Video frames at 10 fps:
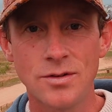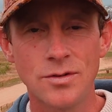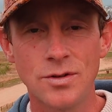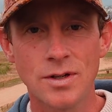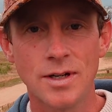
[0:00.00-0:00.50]
you know,
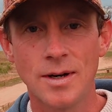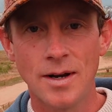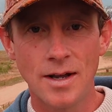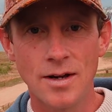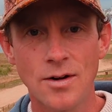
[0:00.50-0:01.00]
you can
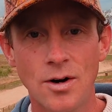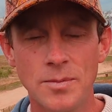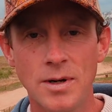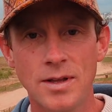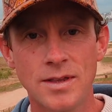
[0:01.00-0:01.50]

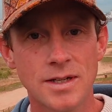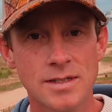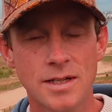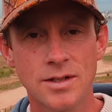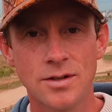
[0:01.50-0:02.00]
incorporate
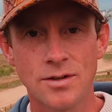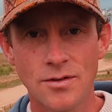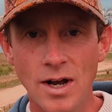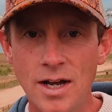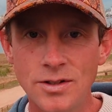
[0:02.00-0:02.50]
things like your
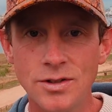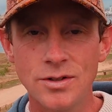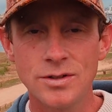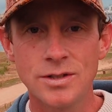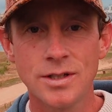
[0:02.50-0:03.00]

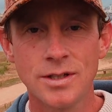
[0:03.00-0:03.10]
gratitude,